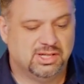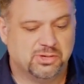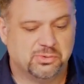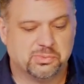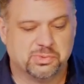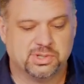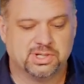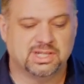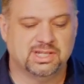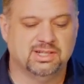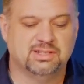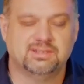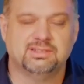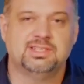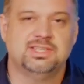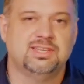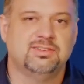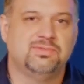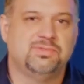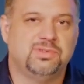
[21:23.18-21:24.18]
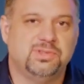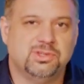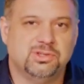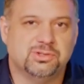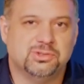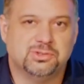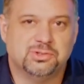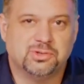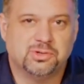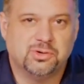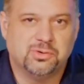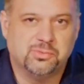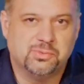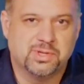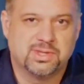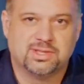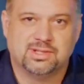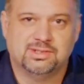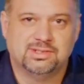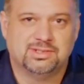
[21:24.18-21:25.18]
we're going to leave you
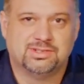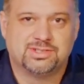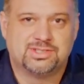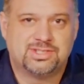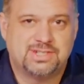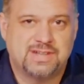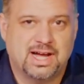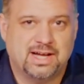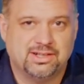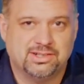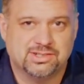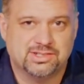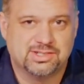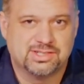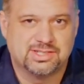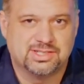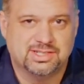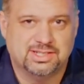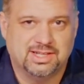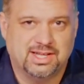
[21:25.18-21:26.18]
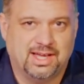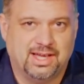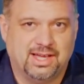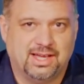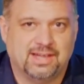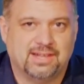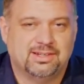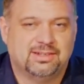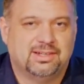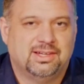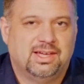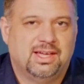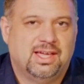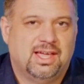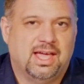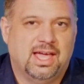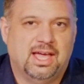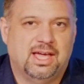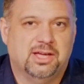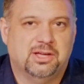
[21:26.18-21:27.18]
with a little challenge today,
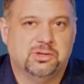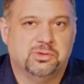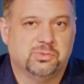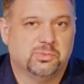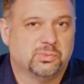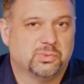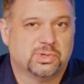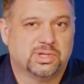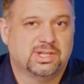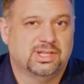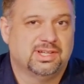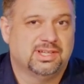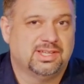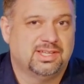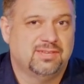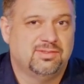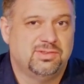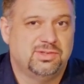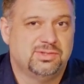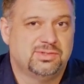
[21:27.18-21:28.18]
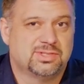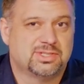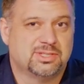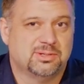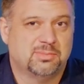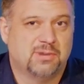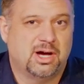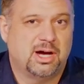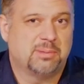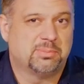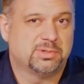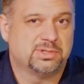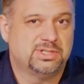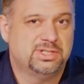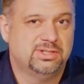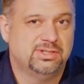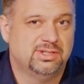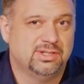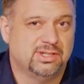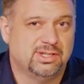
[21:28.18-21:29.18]
mm-hmm. and we're going to give you some
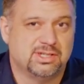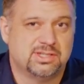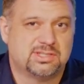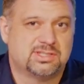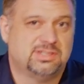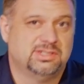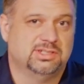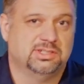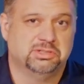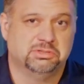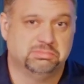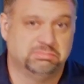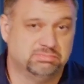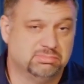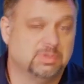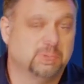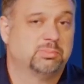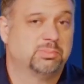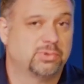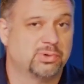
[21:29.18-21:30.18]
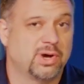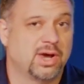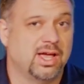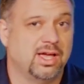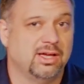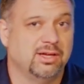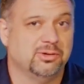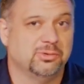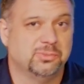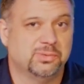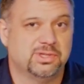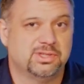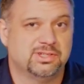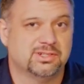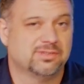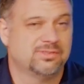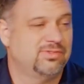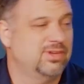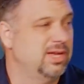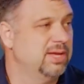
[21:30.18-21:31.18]
opportunities to pray with
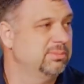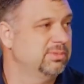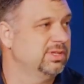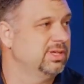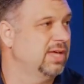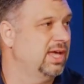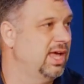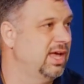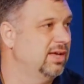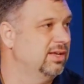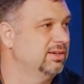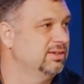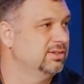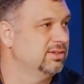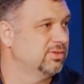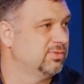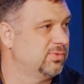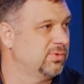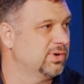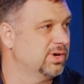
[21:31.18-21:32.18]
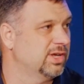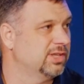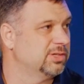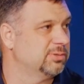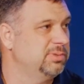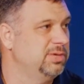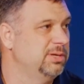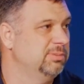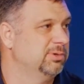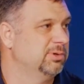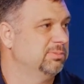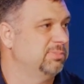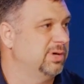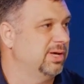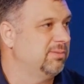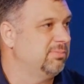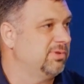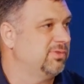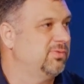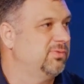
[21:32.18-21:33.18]
your family and for other people.
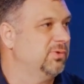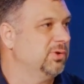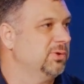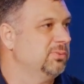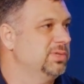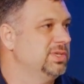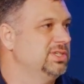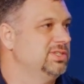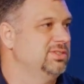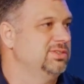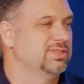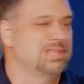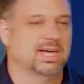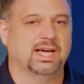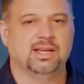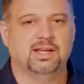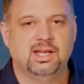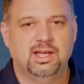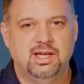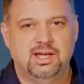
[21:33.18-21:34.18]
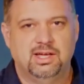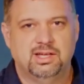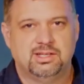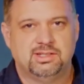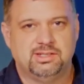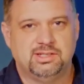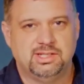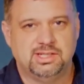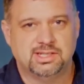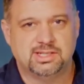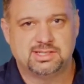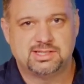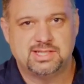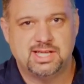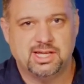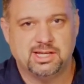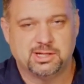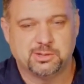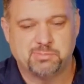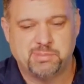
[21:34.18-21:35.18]
But before we do that, you need to
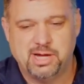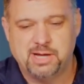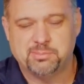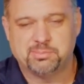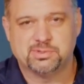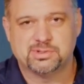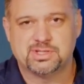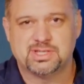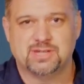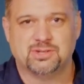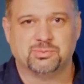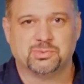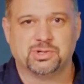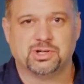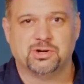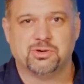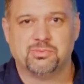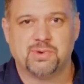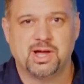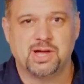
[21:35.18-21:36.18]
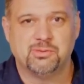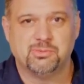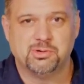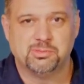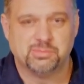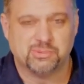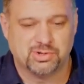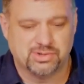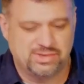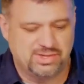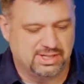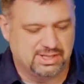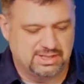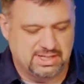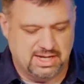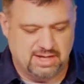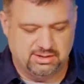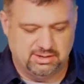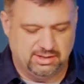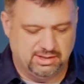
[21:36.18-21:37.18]
take your papers and we're going to write one more thing
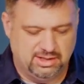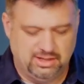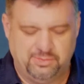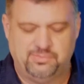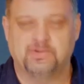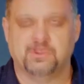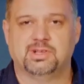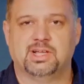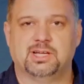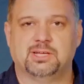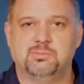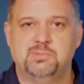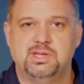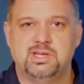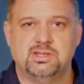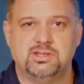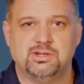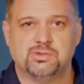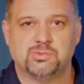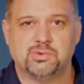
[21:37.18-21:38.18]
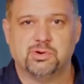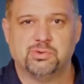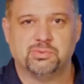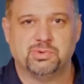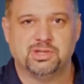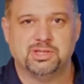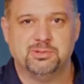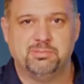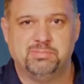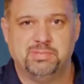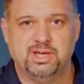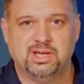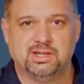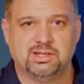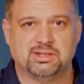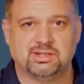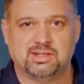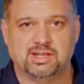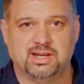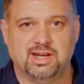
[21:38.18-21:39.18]
down. And if you're like me and you wrote really
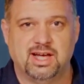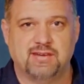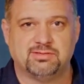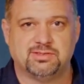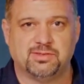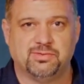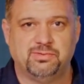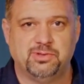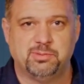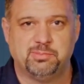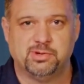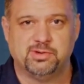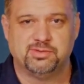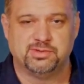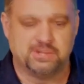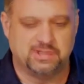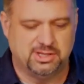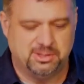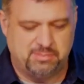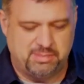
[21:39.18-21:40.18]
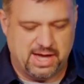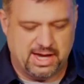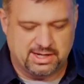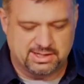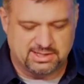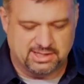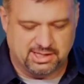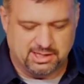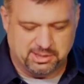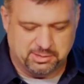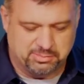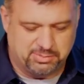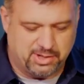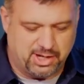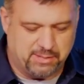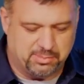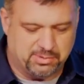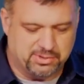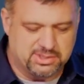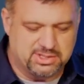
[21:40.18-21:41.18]
big, you're going to have to flip over to the back side of the
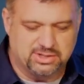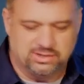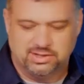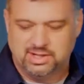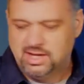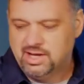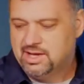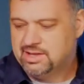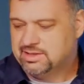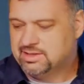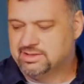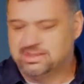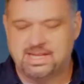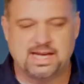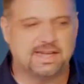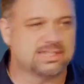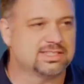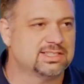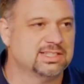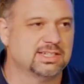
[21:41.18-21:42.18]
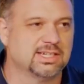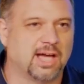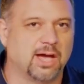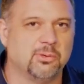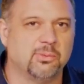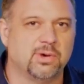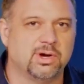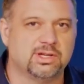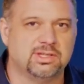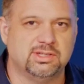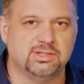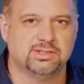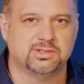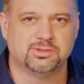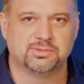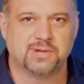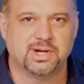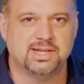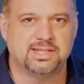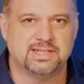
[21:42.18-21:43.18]
paper. So the last thing I want you to
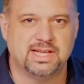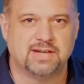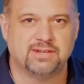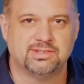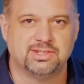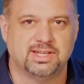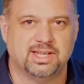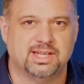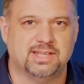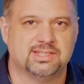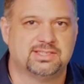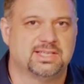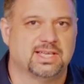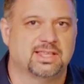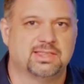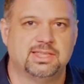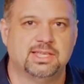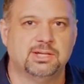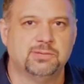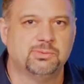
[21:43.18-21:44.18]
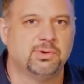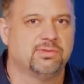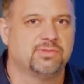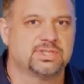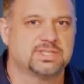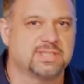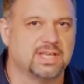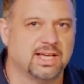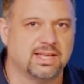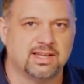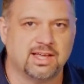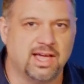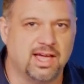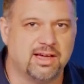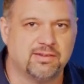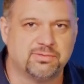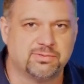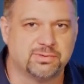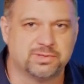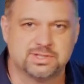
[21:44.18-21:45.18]
write down today is that thing we've said
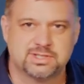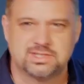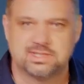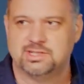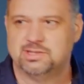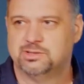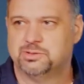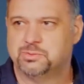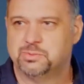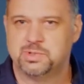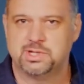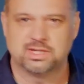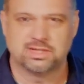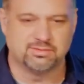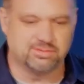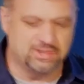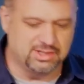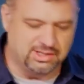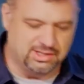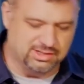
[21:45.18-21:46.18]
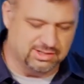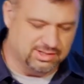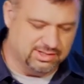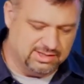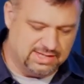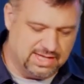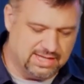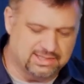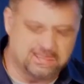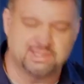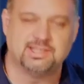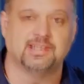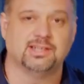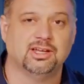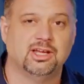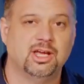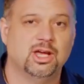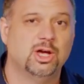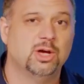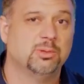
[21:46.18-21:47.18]
every single week of the year, and that's that
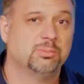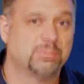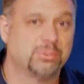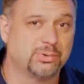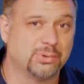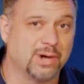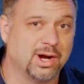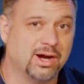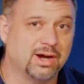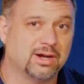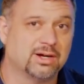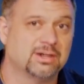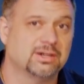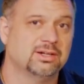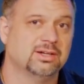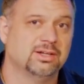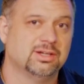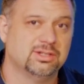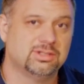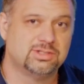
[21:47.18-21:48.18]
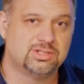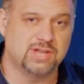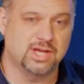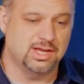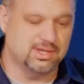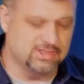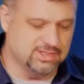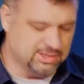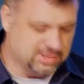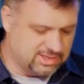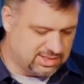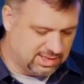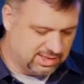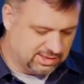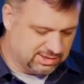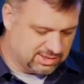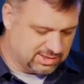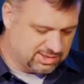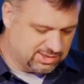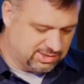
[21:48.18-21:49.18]
mm -hmm. prayer changes
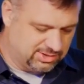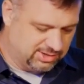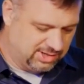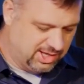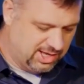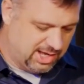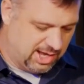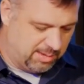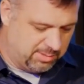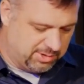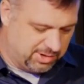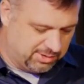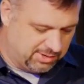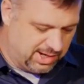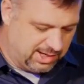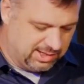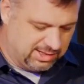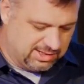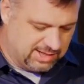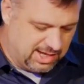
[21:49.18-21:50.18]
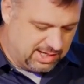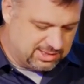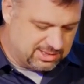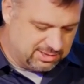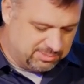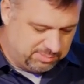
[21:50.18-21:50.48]
things. So I'm going to write it nice